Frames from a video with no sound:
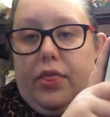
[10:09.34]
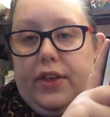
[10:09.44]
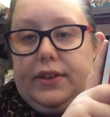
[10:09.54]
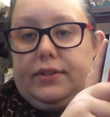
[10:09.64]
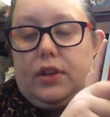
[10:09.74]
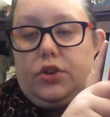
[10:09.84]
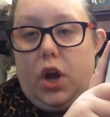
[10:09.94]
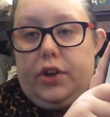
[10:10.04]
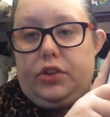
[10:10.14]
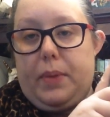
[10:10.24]
this
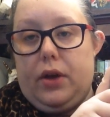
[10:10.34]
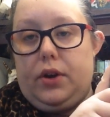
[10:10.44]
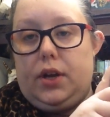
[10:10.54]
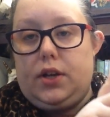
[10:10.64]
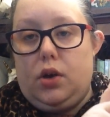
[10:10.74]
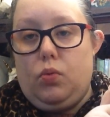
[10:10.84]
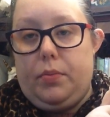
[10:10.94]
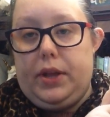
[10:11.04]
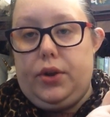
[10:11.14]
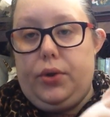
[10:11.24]
talks about a young
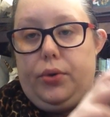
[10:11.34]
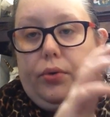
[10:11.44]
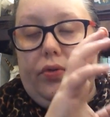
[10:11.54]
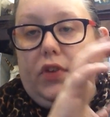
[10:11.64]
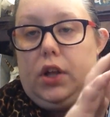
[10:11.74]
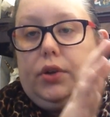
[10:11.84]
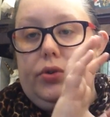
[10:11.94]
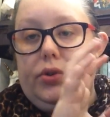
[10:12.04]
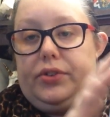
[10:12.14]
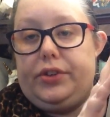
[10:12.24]
woman who
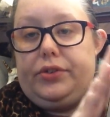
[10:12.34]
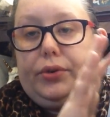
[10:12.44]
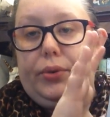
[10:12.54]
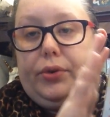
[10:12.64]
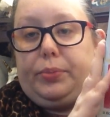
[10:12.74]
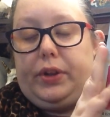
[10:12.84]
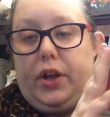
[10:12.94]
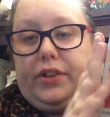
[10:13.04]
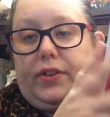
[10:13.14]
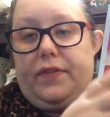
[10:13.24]
follows her sister who has been
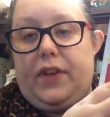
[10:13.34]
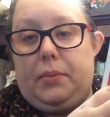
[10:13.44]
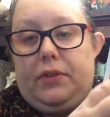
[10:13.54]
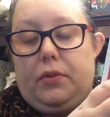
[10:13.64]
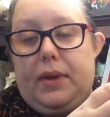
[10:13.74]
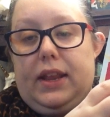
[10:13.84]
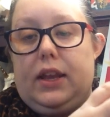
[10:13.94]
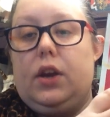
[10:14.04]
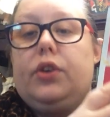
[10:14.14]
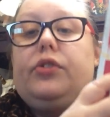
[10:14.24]
lost to the family for many
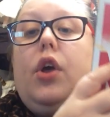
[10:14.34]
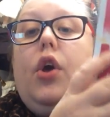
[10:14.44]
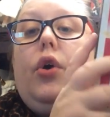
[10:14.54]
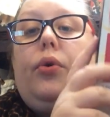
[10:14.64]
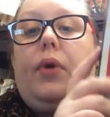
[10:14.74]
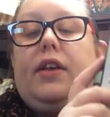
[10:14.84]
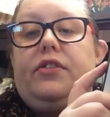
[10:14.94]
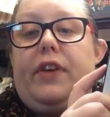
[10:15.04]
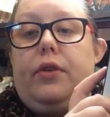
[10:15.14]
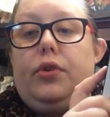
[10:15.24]
years, who
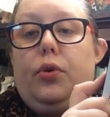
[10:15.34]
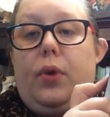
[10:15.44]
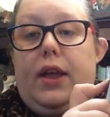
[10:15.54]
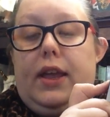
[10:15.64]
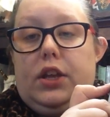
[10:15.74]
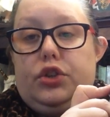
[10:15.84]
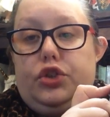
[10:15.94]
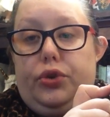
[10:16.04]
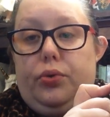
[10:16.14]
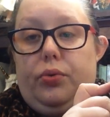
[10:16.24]
has found her way
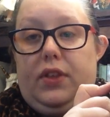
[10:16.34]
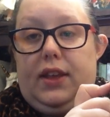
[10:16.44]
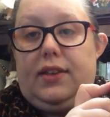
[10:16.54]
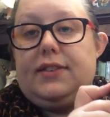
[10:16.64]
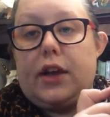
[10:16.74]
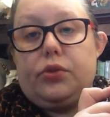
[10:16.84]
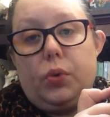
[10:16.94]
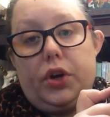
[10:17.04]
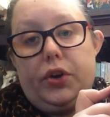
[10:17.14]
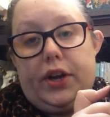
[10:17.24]
into the sex
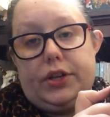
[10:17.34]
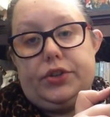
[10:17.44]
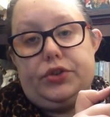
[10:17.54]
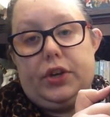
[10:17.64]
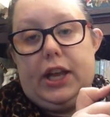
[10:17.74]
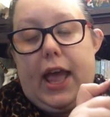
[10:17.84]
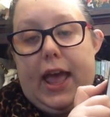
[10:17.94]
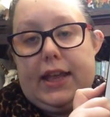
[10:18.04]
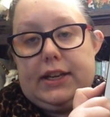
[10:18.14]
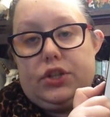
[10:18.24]
worker industry.
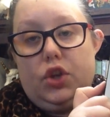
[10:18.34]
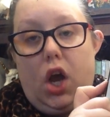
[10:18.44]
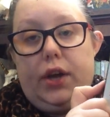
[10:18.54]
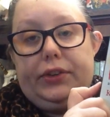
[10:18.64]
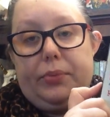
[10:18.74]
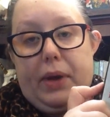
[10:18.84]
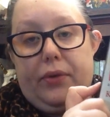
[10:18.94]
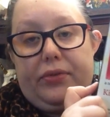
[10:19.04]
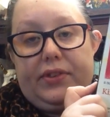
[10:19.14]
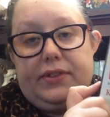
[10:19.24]
And it talks
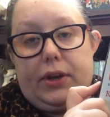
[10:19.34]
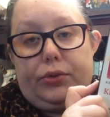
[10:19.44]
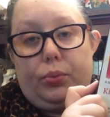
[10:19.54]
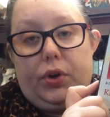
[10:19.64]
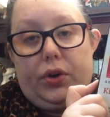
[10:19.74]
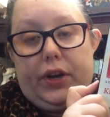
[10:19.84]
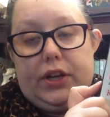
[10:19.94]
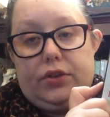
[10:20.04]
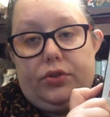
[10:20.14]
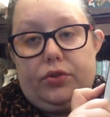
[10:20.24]
about the sex worker
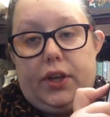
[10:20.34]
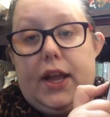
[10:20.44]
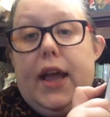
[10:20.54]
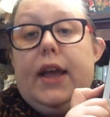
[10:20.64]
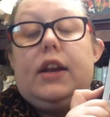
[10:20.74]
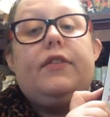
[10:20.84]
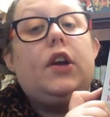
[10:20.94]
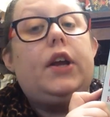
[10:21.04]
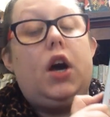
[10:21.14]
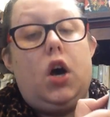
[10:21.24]
industry in a
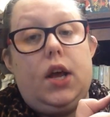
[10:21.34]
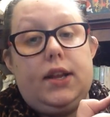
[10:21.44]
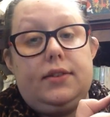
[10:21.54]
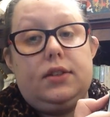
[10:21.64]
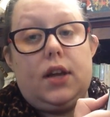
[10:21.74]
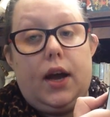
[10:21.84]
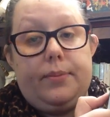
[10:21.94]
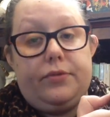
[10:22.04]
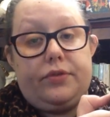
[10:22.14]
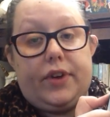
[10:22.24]
very honest,
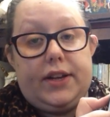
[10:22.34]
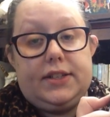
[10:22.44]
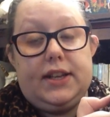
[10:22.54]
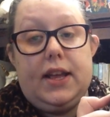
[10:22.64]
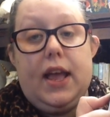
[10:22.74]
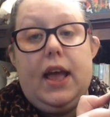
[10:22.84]
upfront,